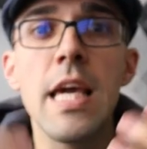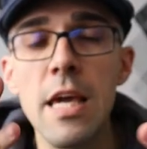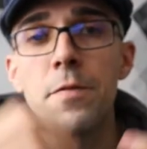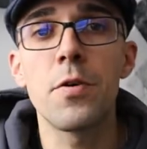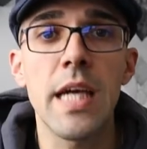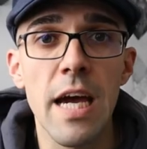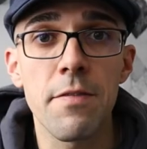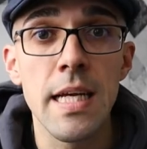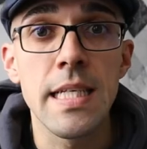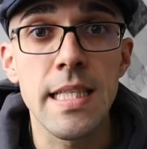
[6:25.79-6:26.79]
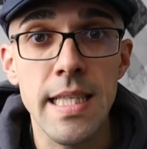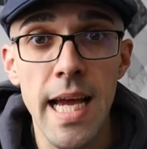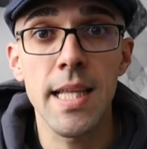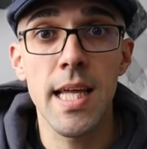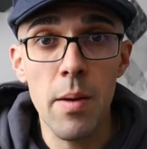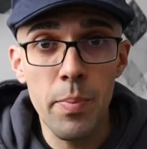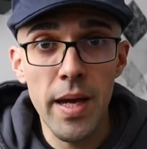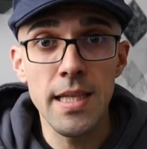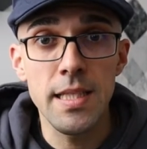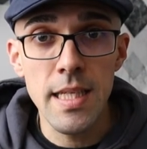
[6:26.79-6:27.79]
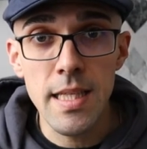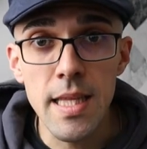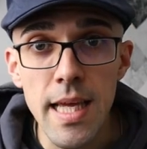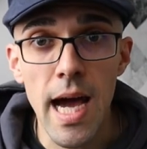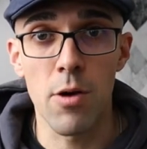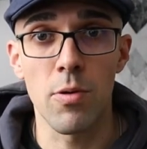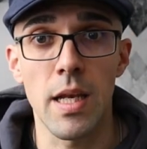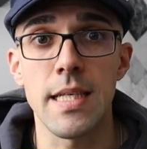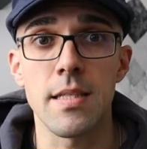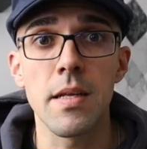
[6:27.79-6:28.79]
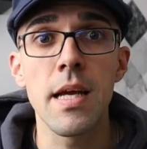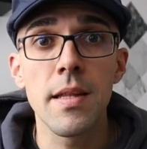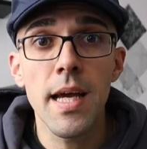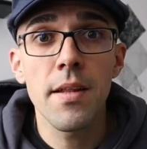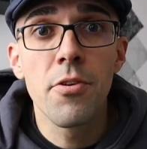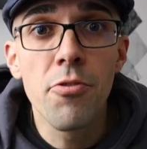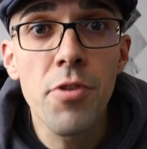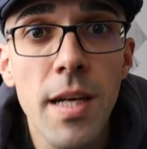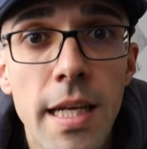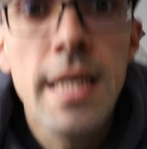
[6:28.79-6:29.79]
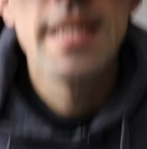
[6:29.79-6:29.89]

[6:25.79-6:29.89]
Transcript: If you have stand up and sit down lesson, then really